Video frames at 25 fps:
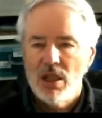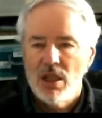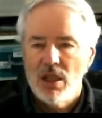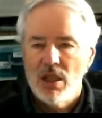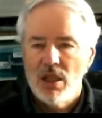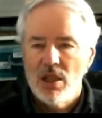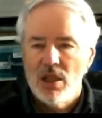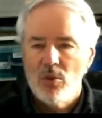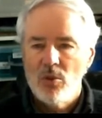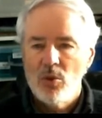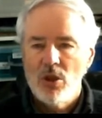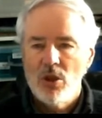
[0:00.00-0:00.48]

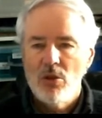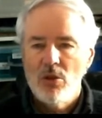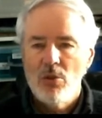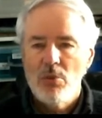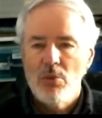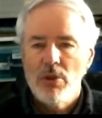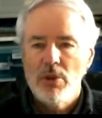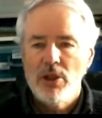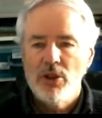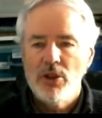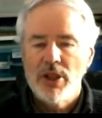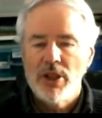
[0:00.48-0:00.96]
be
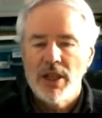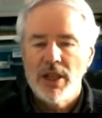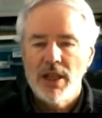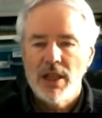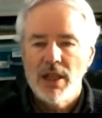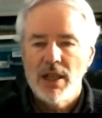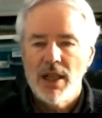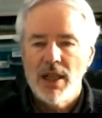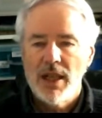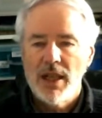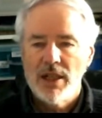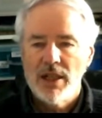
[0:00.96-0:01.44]
looking
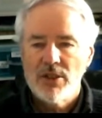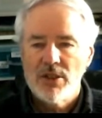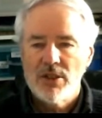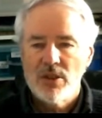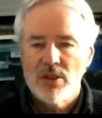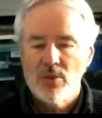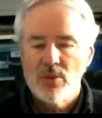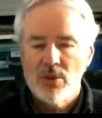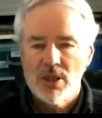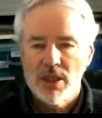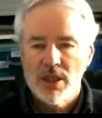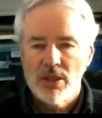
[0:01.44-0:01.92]
at
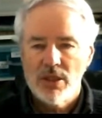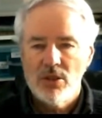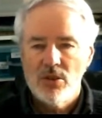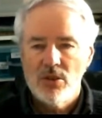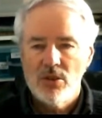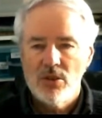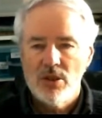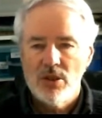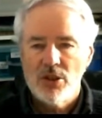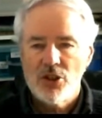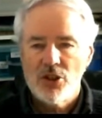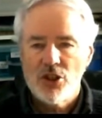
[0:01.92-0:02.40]
what I call
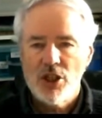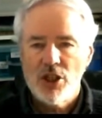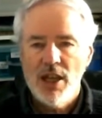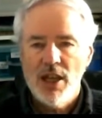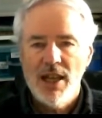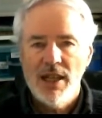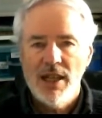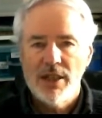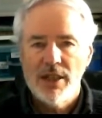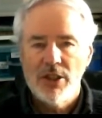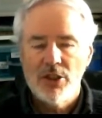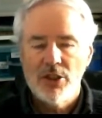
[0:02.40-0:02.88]
the
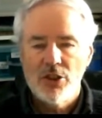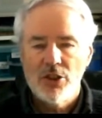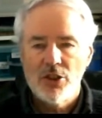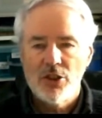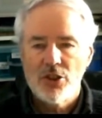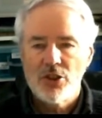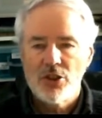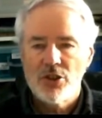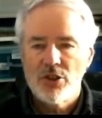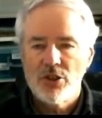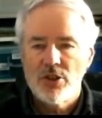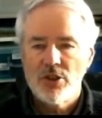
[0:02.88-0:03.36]

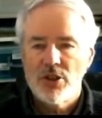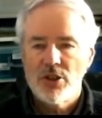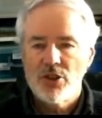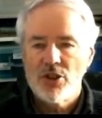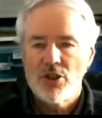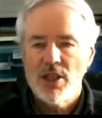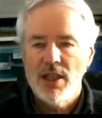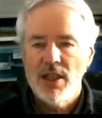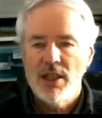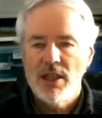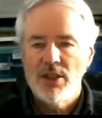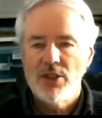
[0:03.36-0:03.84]
challenge
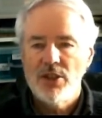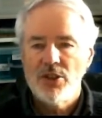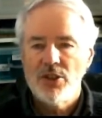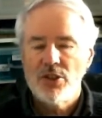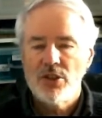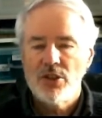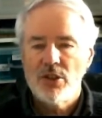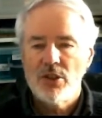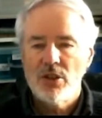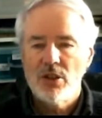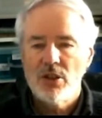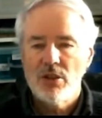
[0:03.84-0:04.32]

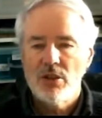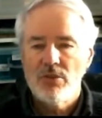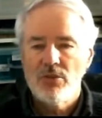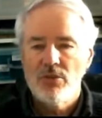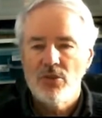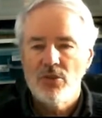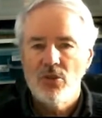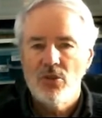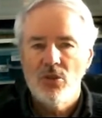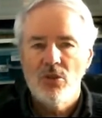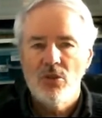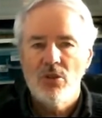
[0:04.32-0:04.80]

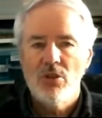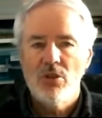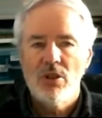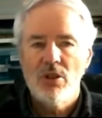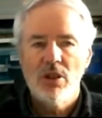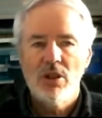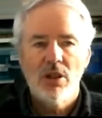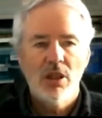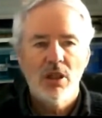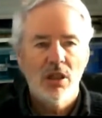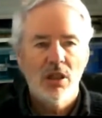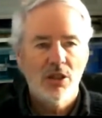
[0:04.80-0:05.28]
for
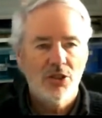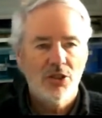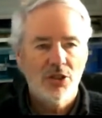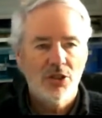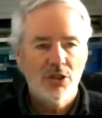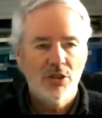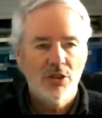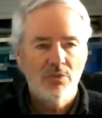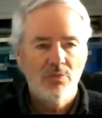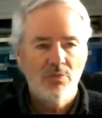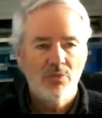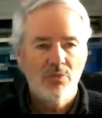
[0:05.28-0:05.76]

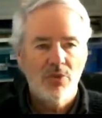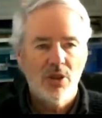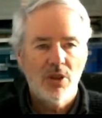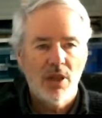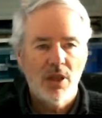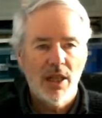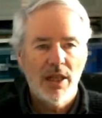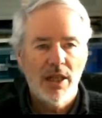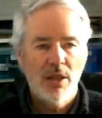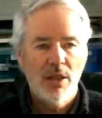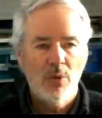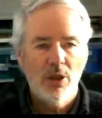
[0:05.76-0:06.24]

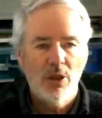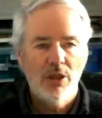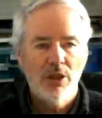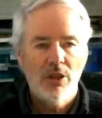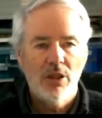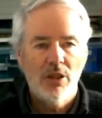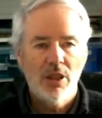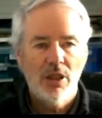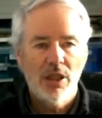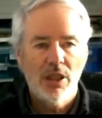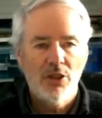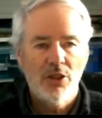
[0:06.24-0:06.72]
anyone
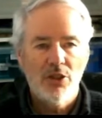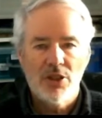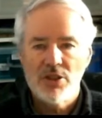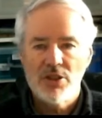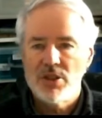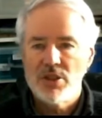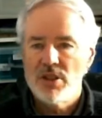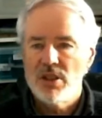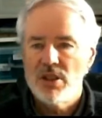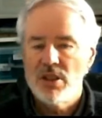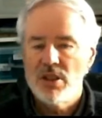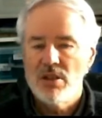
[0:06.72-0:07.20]

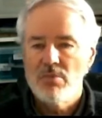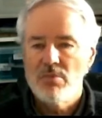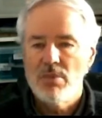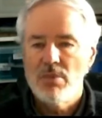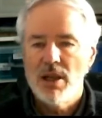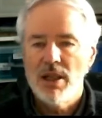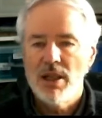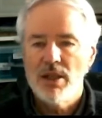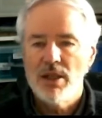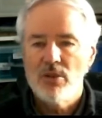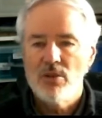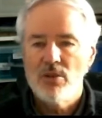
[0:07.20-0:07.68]
interested in
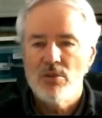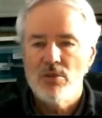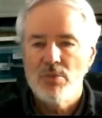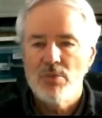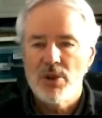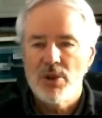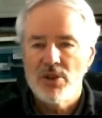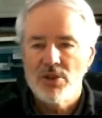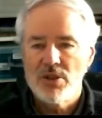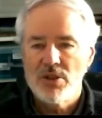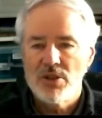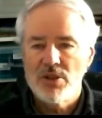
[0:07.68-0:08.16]
bilingual
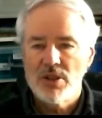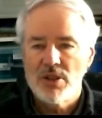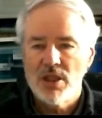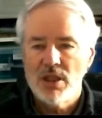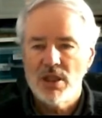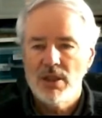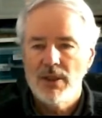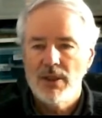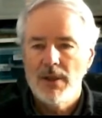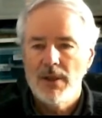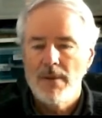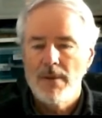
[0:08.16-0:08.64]
processing.
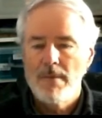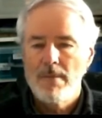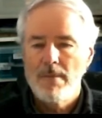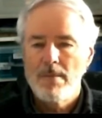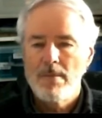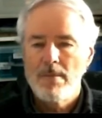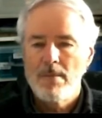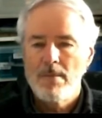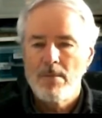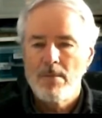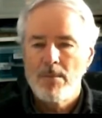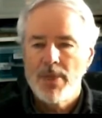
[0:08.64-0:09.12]

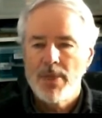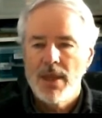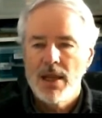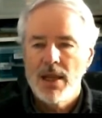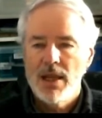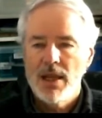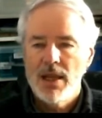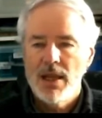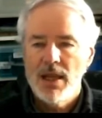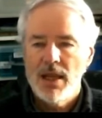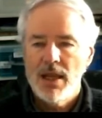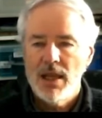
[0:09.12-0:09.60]

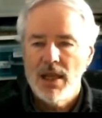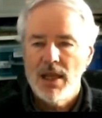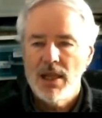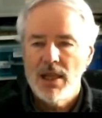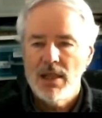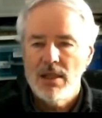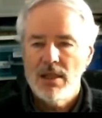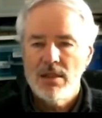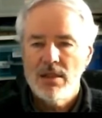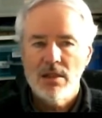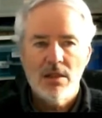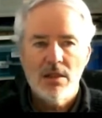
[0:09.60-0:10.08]

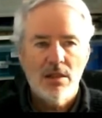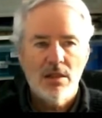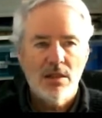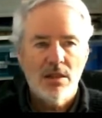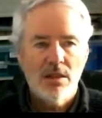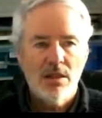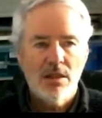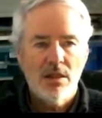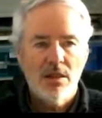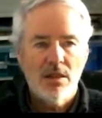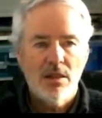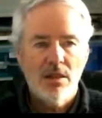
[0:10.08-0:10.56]
And
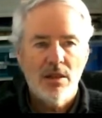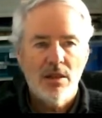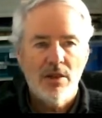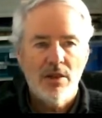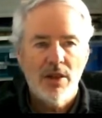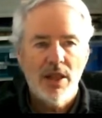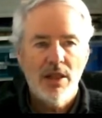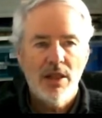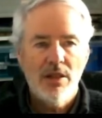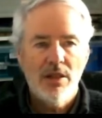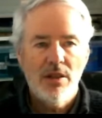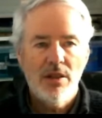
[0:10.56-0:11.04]

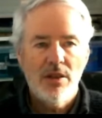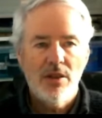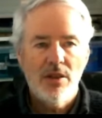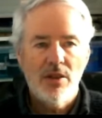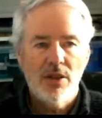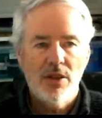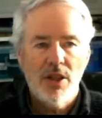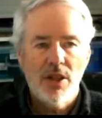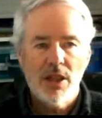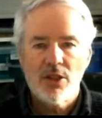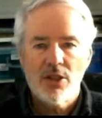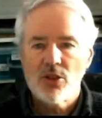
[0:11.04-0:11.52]
then the
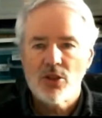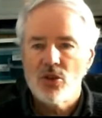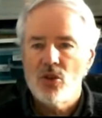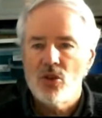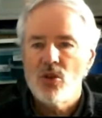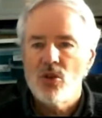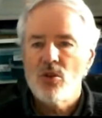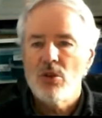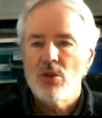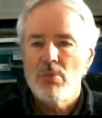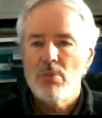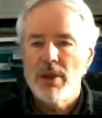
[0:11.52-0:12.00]
next talk
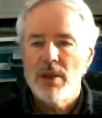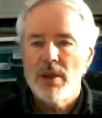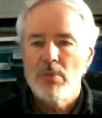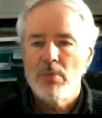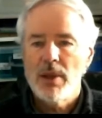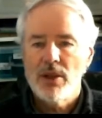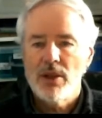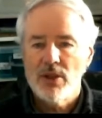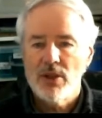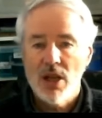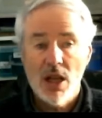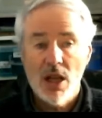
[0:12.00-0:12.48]
will be
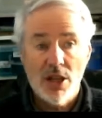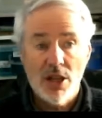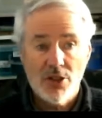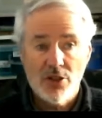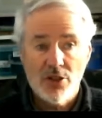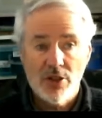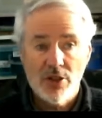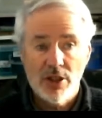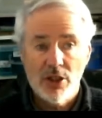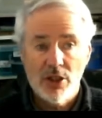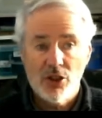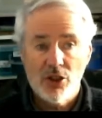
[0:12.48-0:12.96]
about
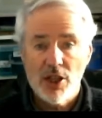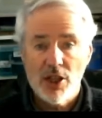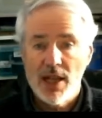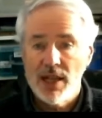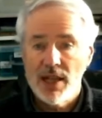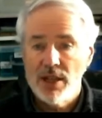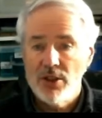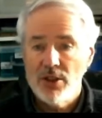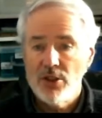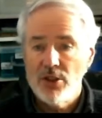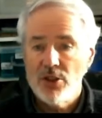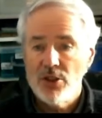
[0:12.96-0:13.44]
answering the
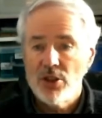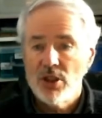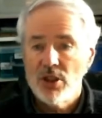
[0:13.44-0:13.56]
challenge.